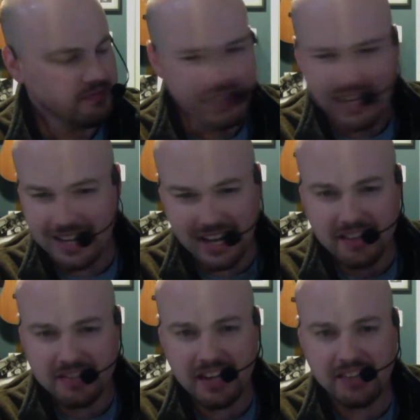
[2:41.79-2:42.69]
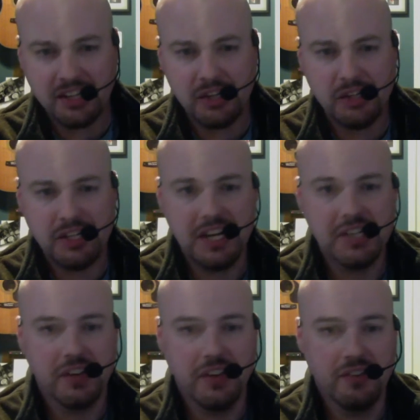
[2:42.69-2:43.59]
And any settings that you change
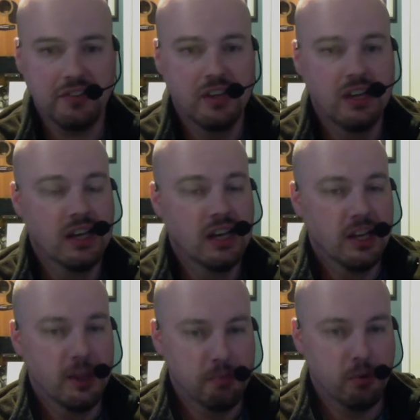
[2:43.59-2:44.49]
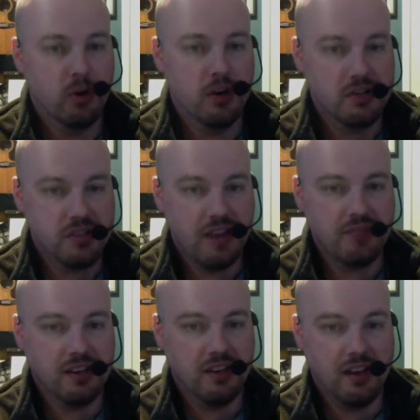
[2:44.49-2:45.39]
on this, the board saves
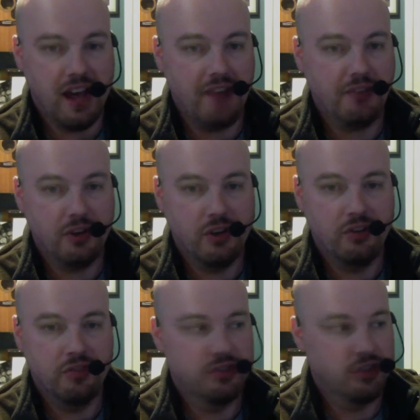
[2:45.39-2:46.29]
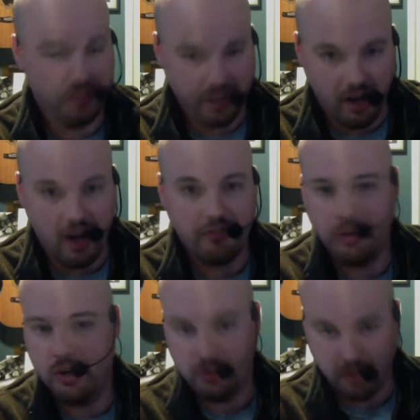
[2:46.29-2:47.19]
it after you've turned it off.
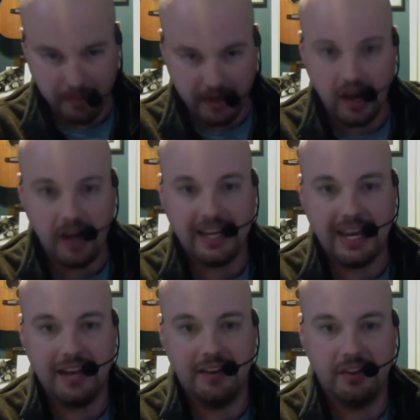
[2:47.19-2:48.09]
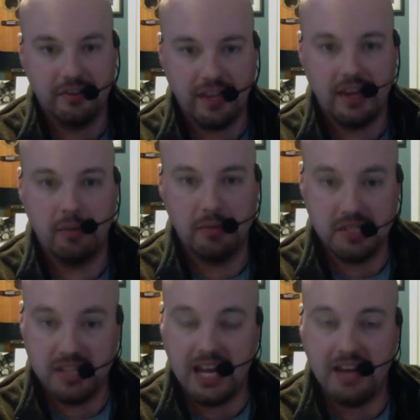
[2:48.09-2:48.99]
When you turn it back on again, the setting will be
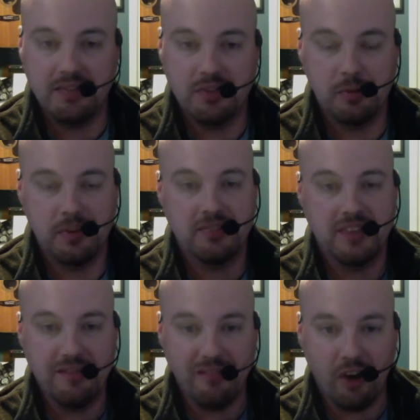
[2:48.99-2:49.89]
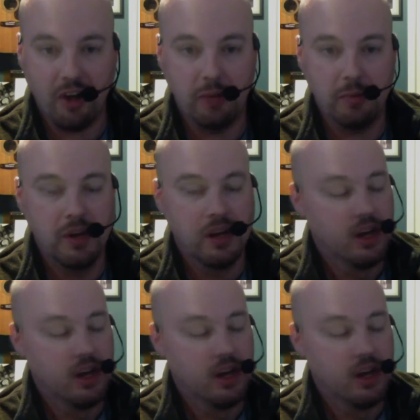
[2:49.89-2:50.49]
saved, so it'll be the same volume.